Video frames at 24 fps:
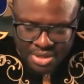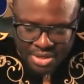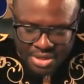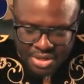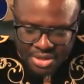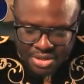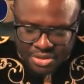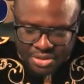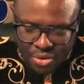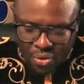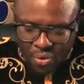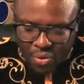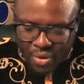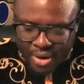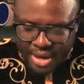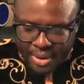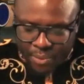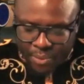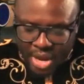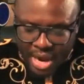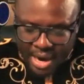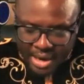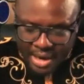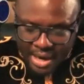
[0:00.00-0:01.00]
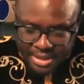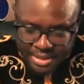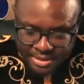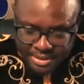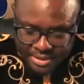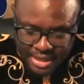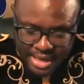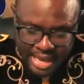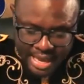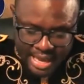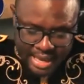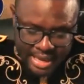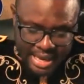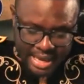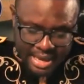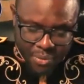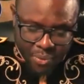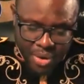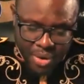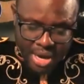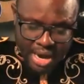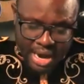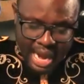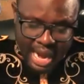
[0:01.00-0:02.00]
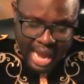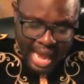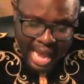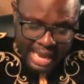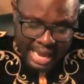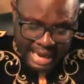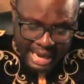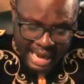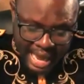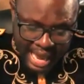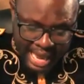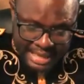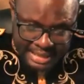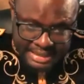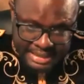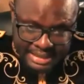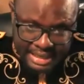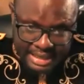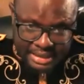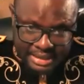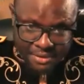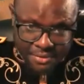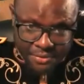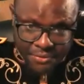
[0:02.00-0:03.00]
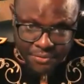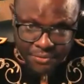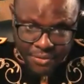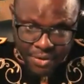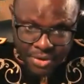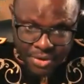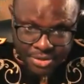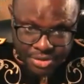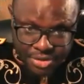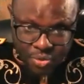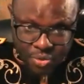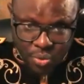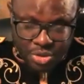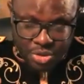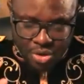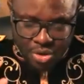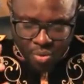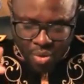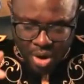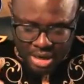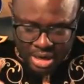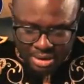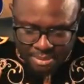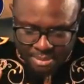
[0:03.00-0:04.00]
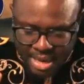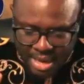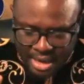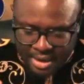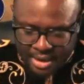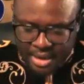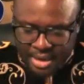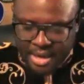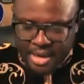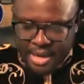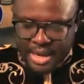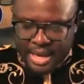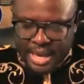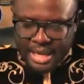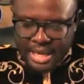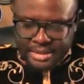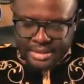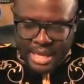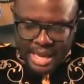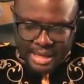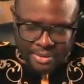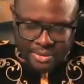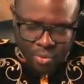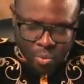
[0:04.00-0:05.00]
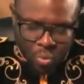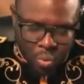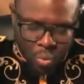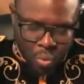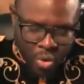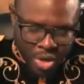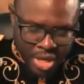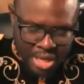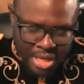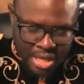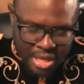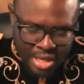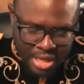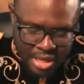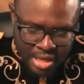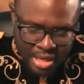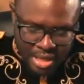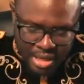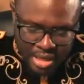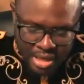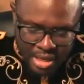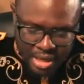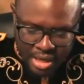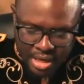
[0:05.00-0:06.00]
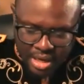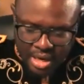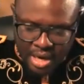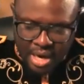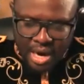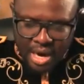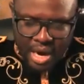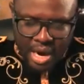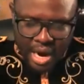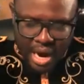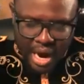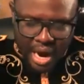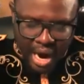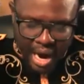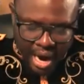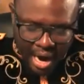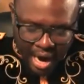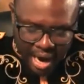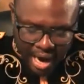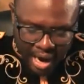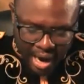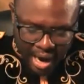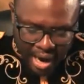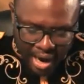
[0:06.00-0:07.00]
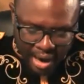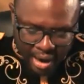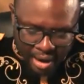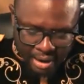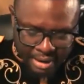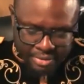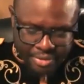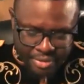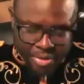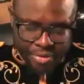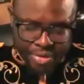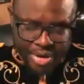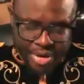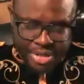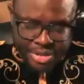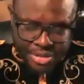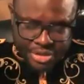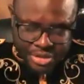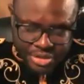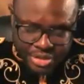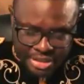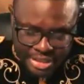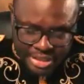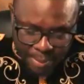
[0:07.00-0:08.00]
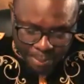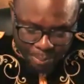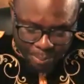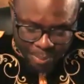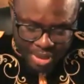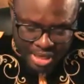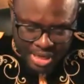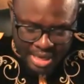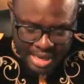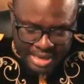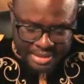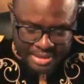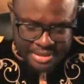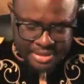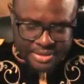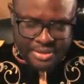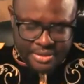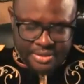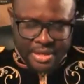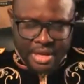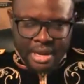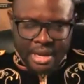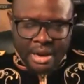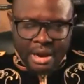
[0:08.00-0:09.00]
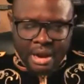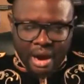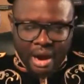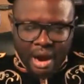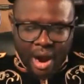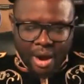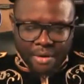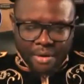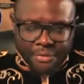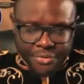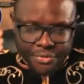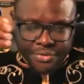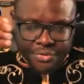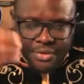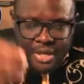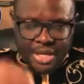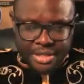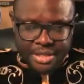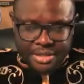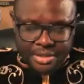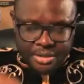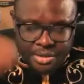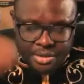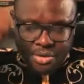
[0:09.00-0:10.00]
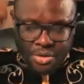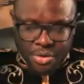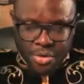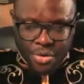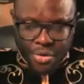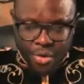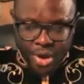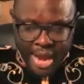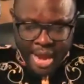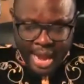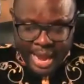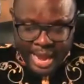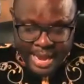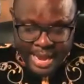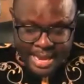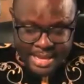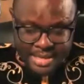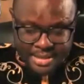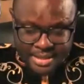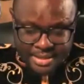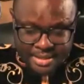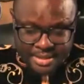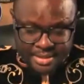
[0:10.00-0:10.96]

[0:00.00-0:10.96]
So if we are saying and we are highlighting, the first note you want to make is that we are the recipients of these great